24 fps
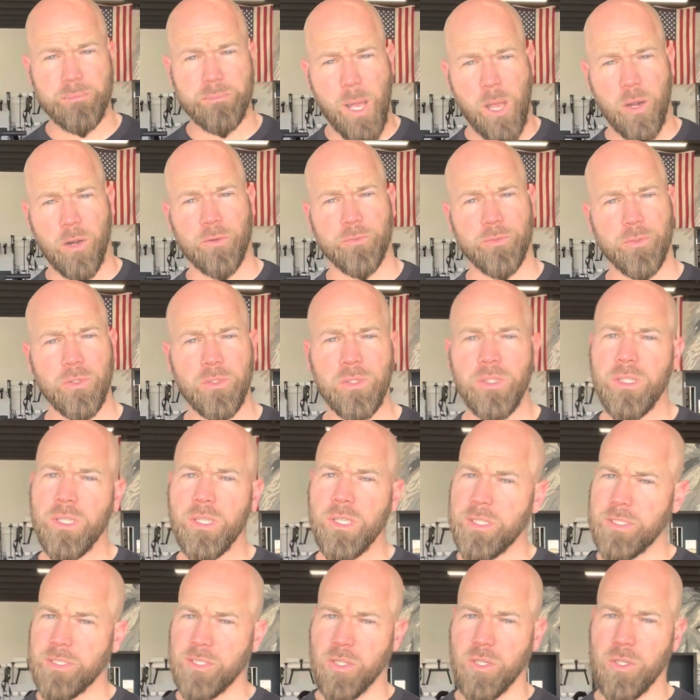powerful,
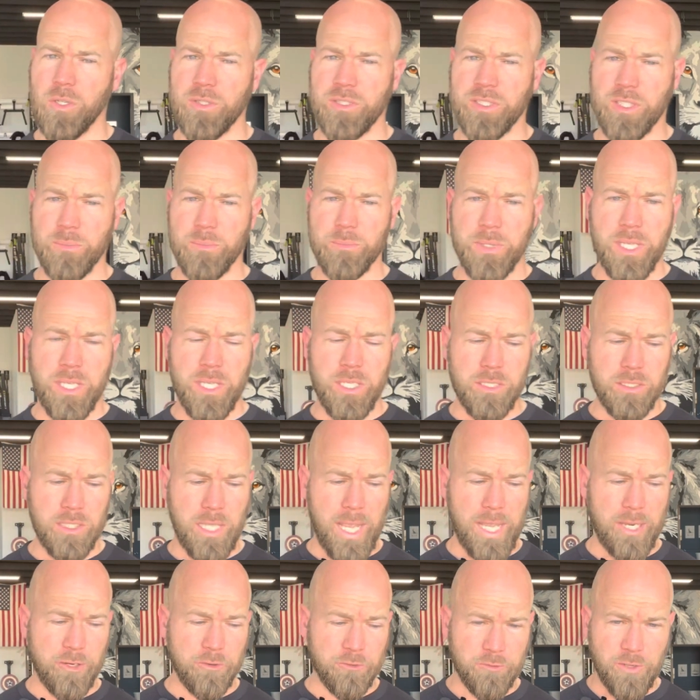so something
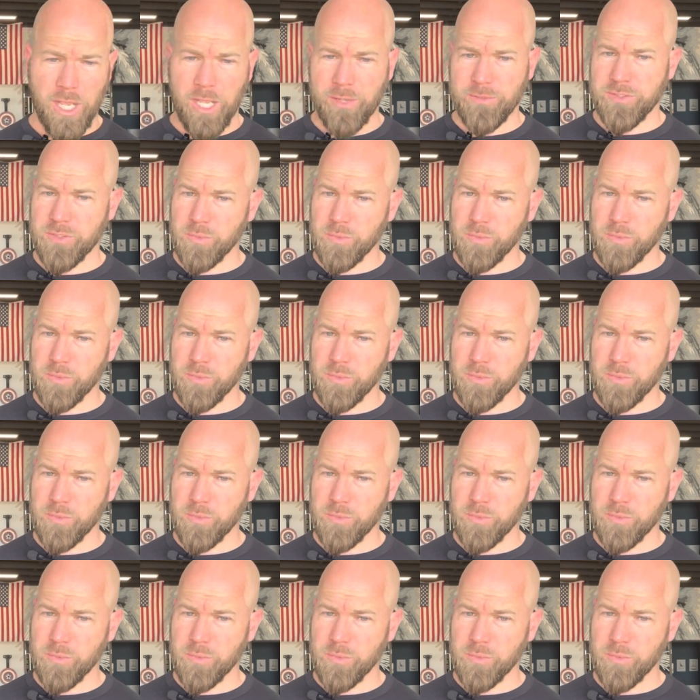like 5